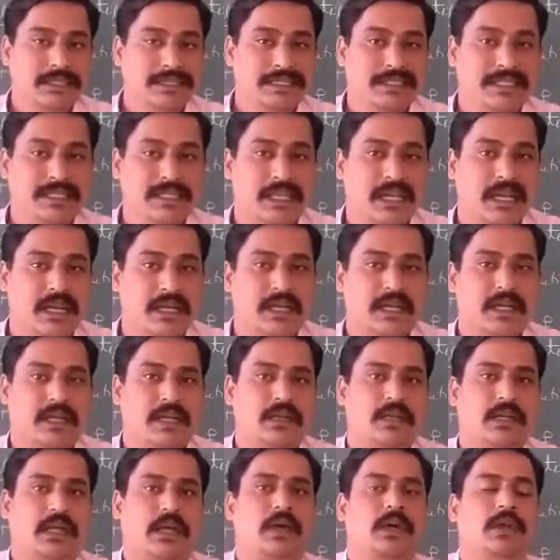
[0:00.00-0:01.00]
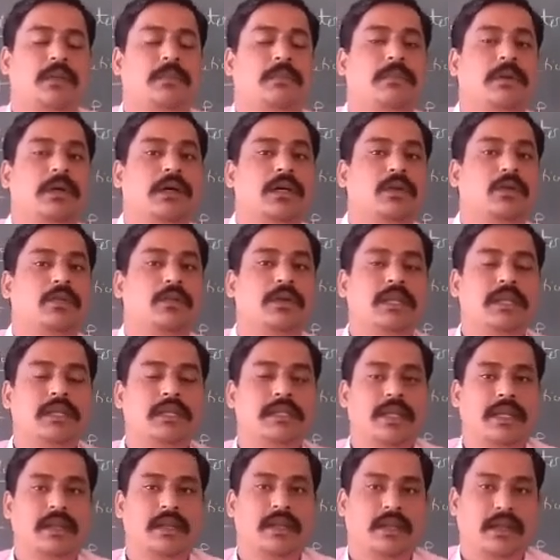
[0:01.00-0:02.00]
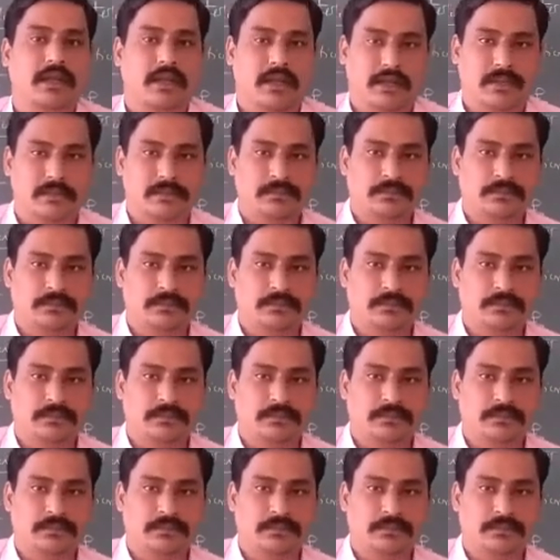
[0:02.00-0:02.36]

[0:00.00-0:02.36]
GRR or per woman NRR.